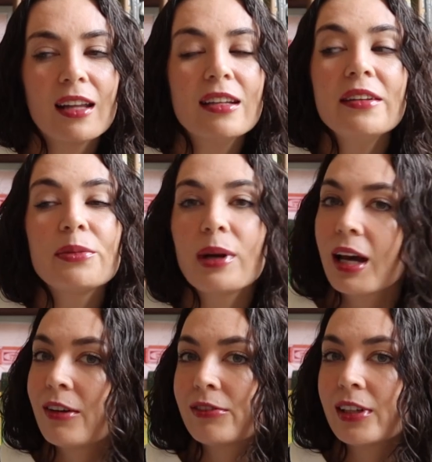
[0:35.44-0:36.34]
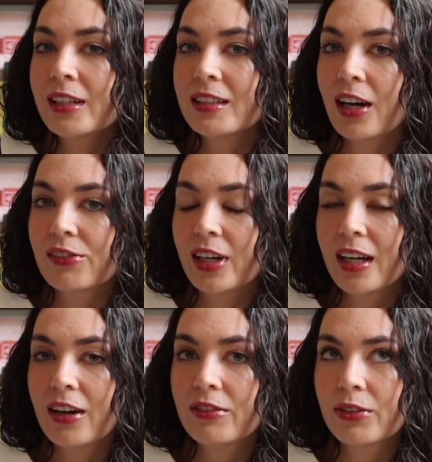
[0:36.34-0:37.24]
least what I have written down right
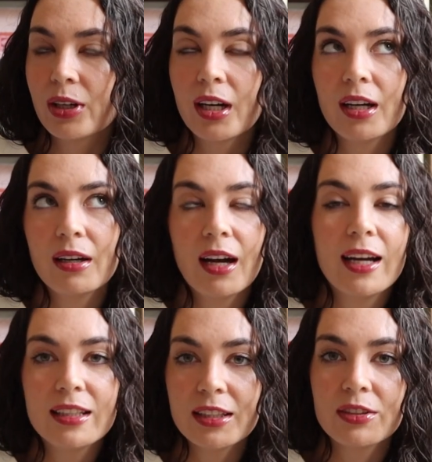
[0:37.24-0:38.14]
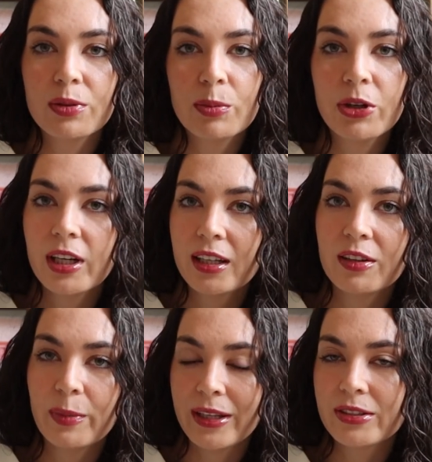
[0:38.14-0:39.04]
now for ideas for the print
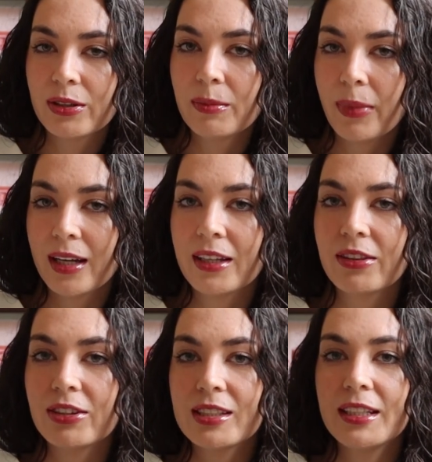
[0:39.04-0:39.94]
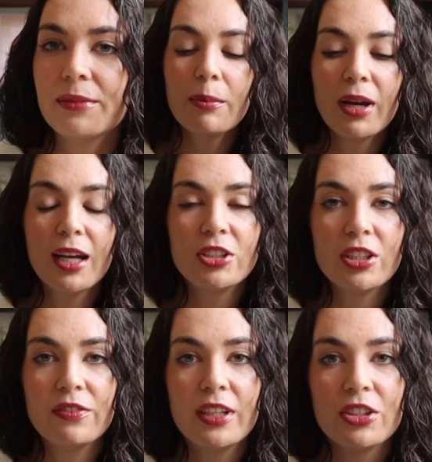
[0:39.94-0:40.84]
is based on Binding 13. But I
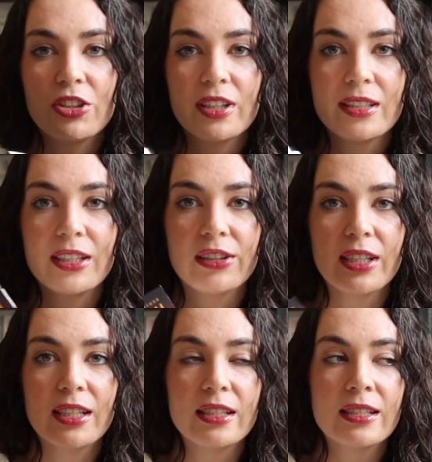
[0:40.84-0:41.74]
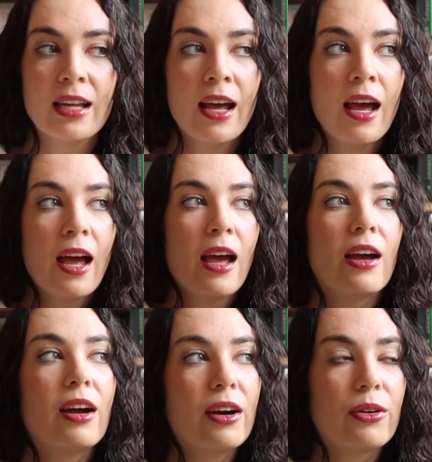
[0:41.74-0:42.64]
just finished the series,
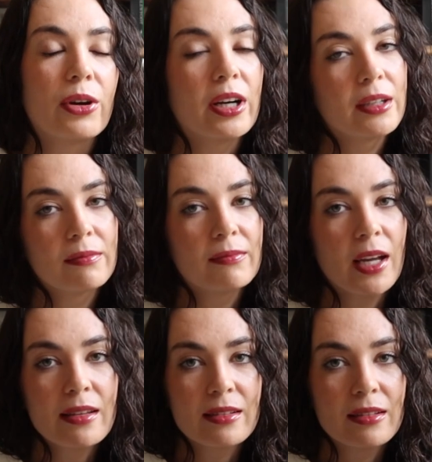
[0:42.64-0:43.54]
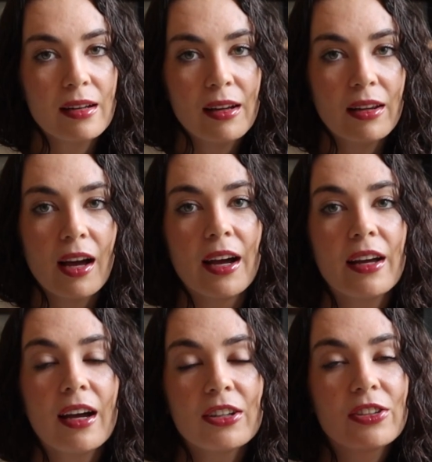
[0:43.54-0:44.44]
or that's a lie.
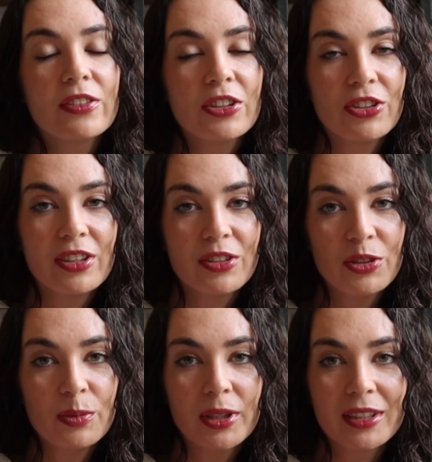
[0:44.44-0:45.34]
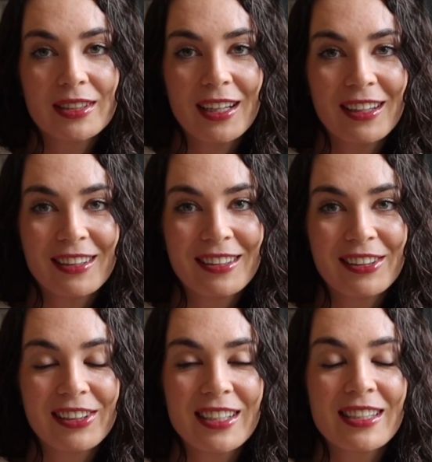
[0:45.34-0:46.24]
I just finished these 2 books out of the
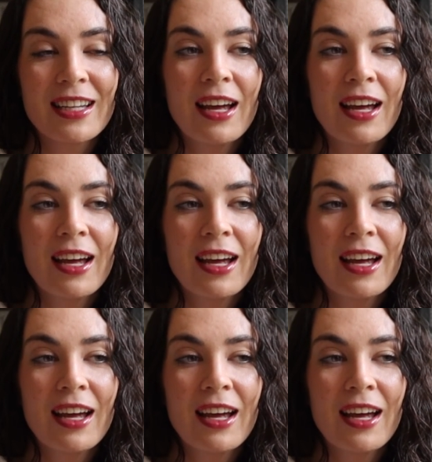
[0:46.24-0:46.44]
series